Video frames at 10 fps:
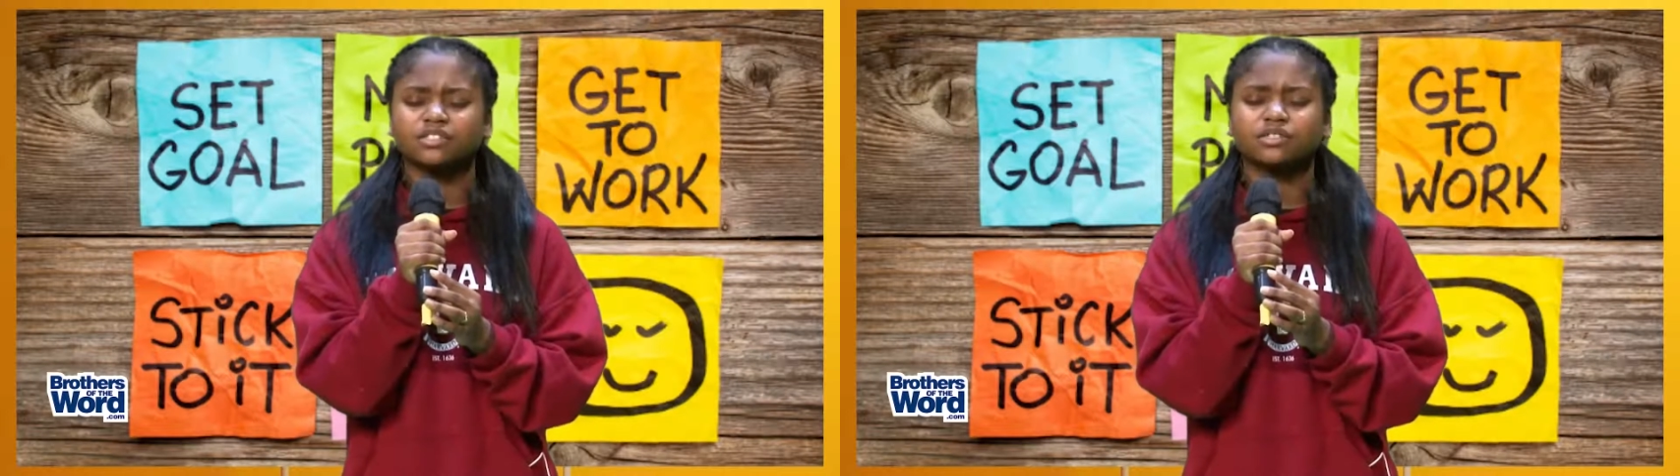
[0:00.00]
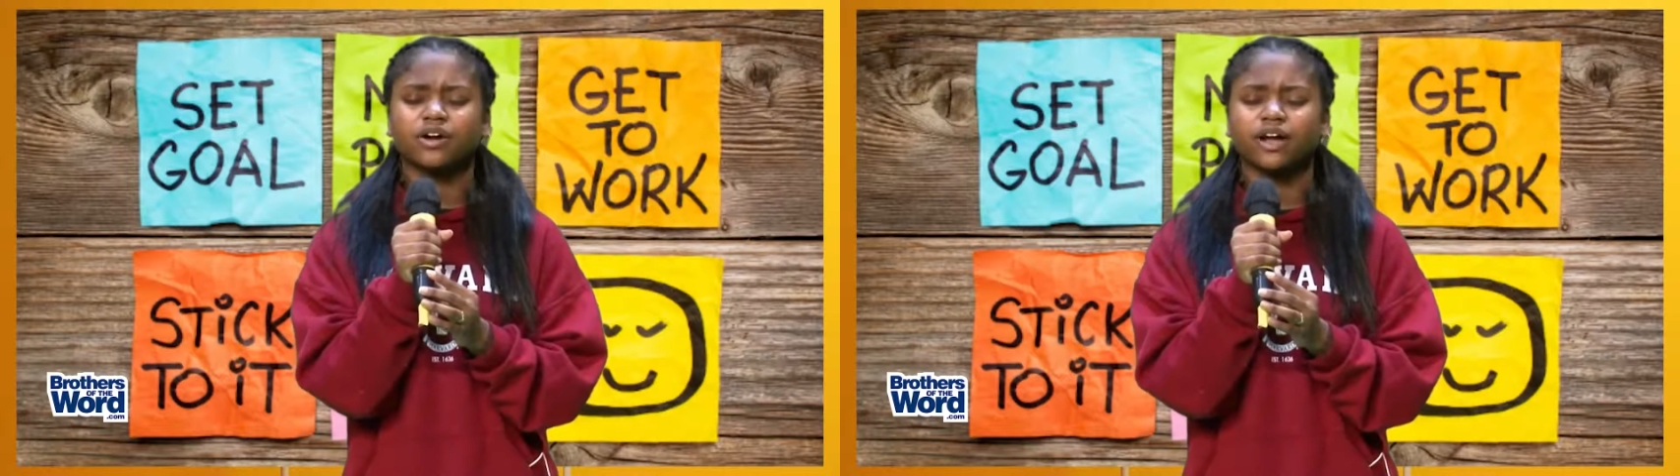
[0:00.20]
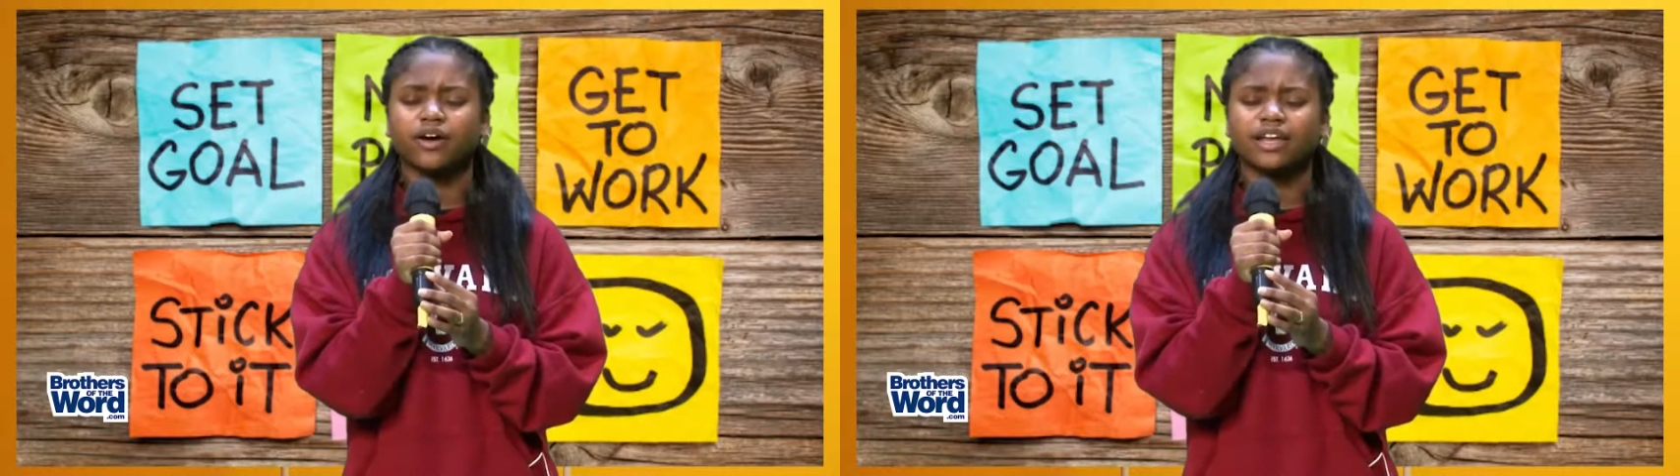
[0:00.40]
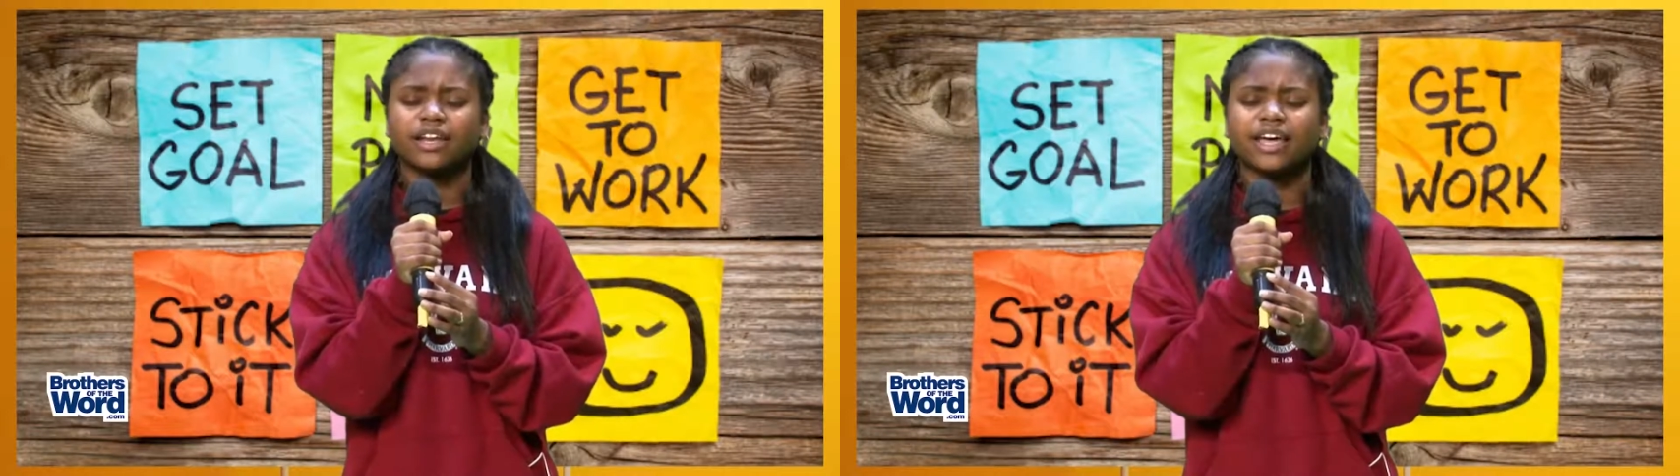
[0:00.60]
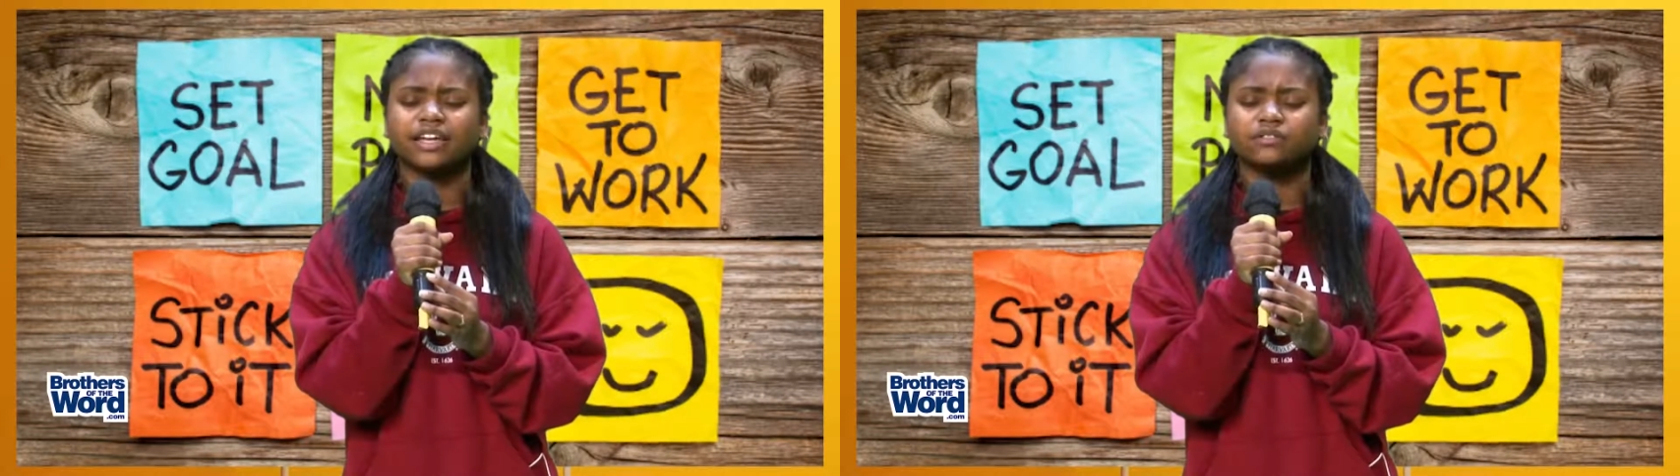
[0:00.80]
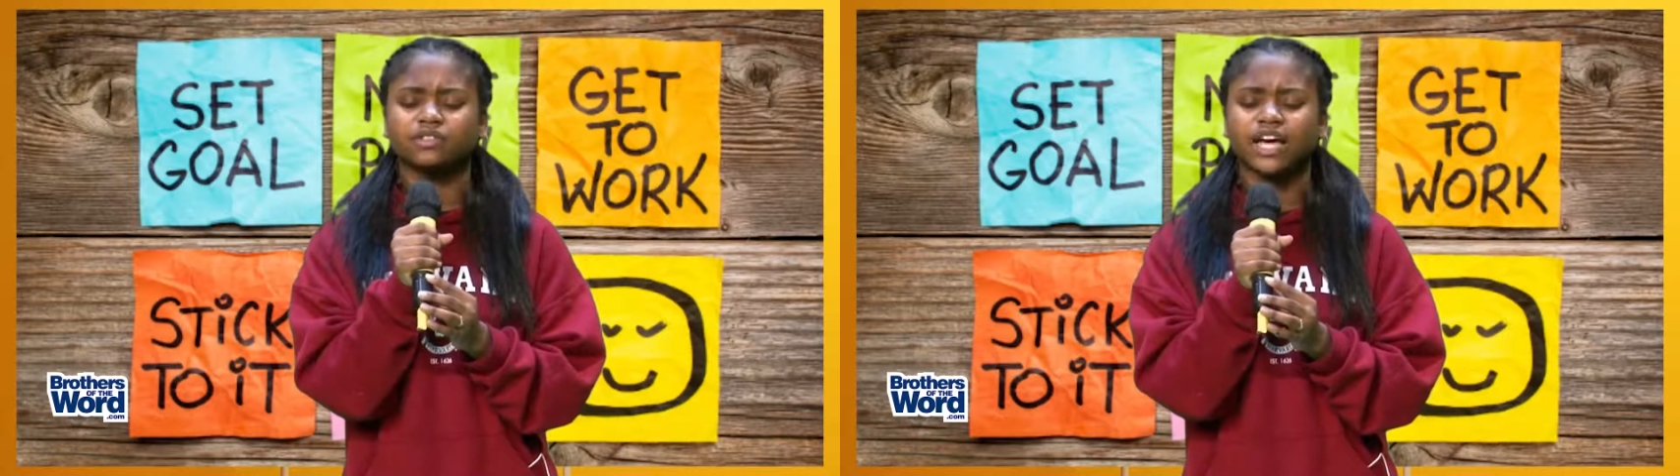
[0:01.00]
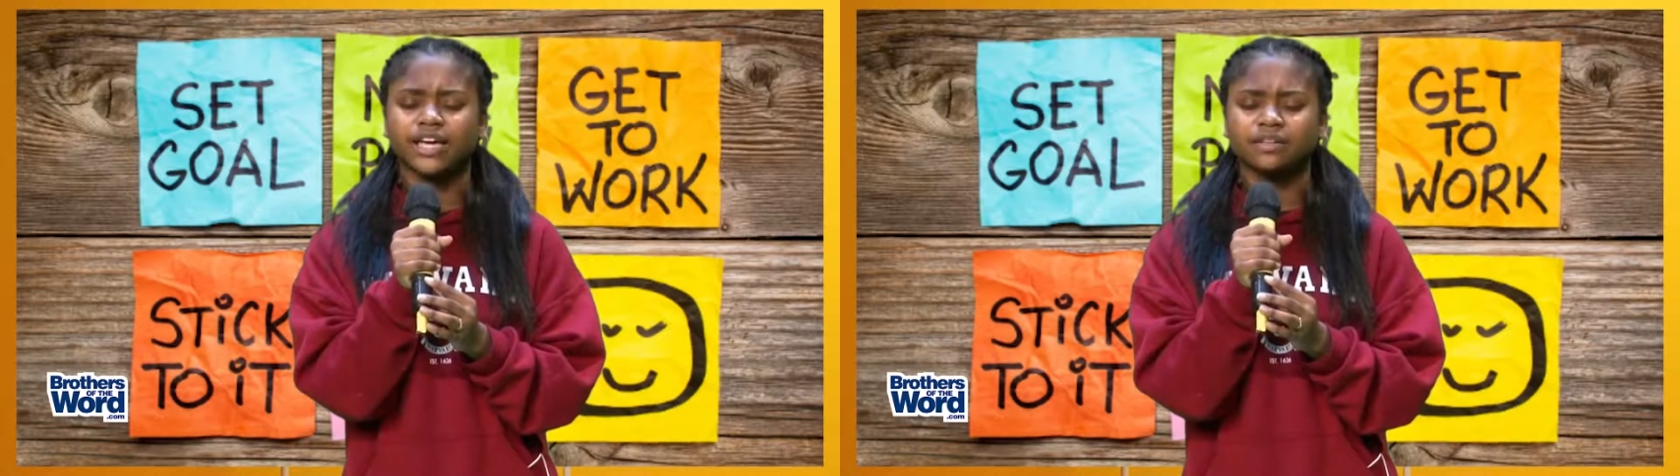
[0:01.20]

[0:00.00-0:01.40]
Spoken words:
start out in a negative light.